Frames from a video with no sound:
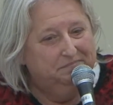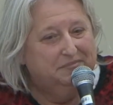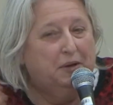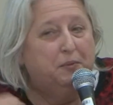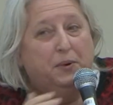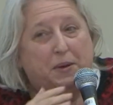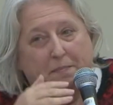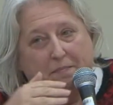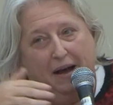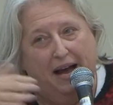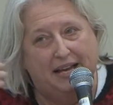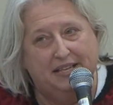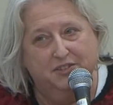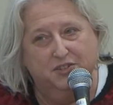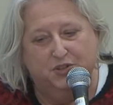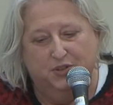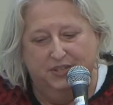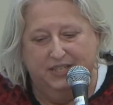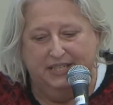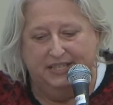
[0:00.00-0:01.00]
we mine
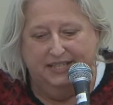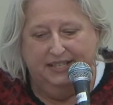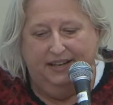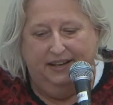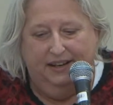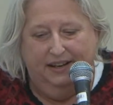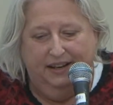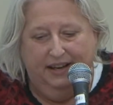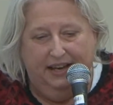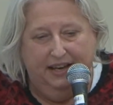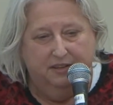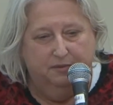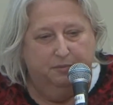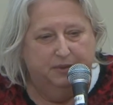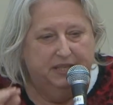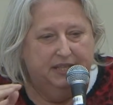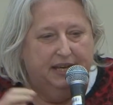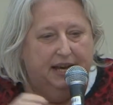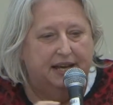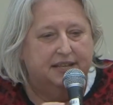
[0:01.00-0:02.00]
the data, and
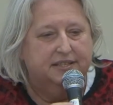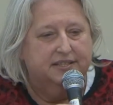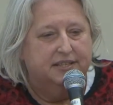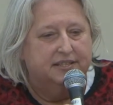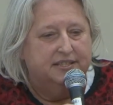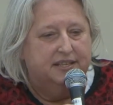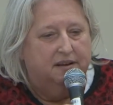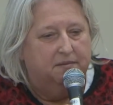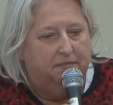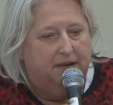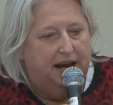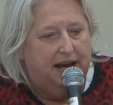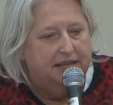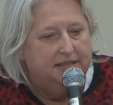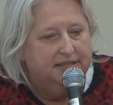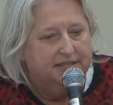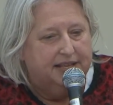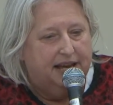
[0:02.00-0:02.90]
we can determine